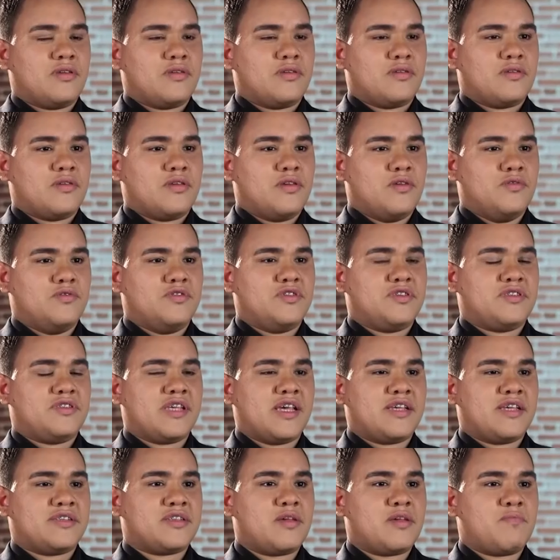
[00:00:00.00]
I
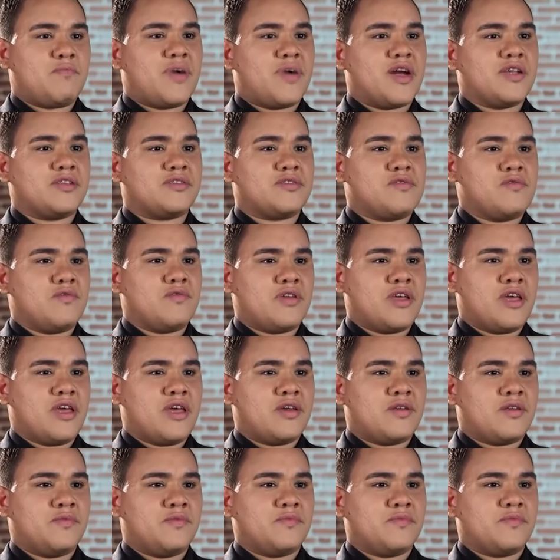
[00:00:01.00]
said, "This is the peace
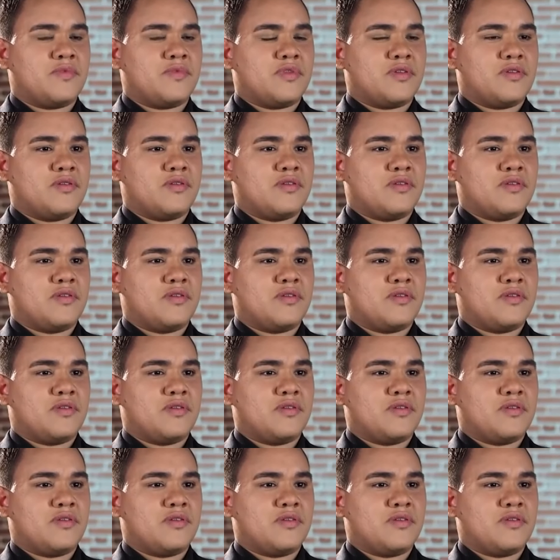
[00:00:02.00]
that I want